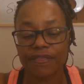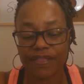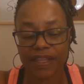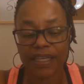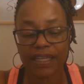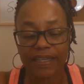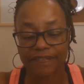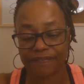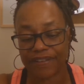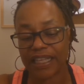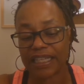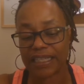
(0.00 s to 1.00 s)
Think
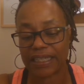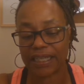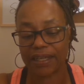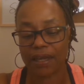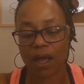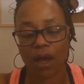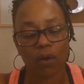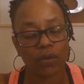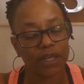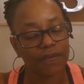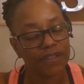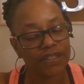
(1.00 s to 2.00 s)
feelingly
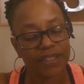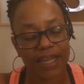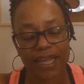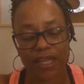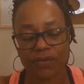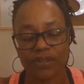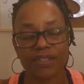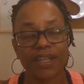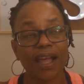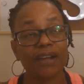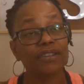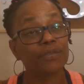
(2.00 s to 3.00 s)
only of the state you
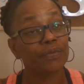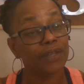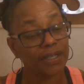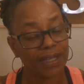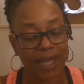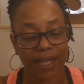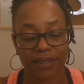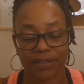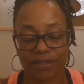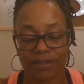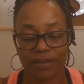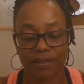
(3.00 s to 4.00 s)
desire to
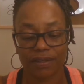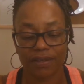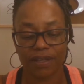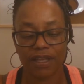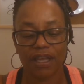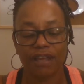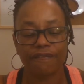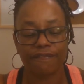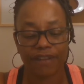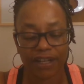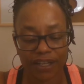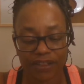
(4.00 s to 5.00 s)
realize.
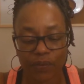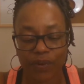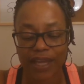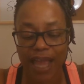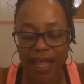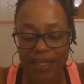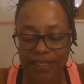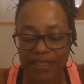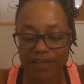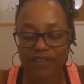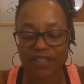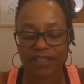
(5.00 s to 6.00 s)
Feeling the reality
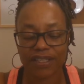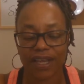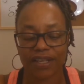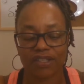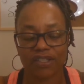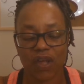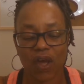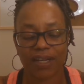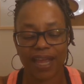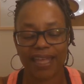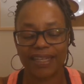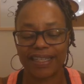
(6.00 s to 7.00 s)
of the state sought
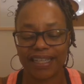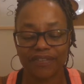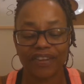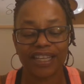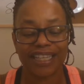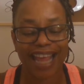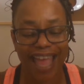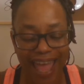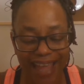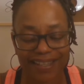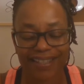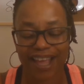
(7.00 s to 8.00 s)
and living and
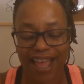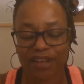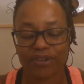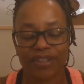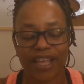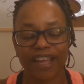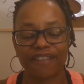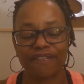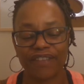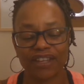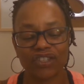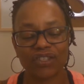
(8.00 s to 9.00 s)
acting out on that
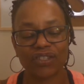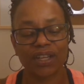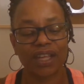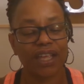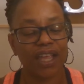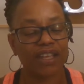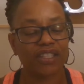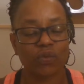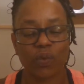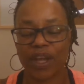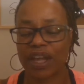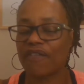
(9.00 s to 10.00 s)
conviction is the
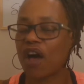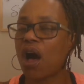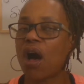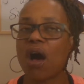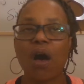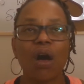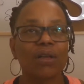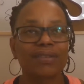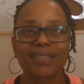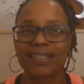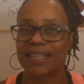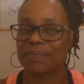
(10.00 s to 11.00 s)
way of all
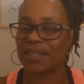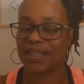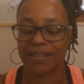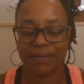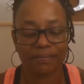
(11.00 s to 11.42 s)
seeming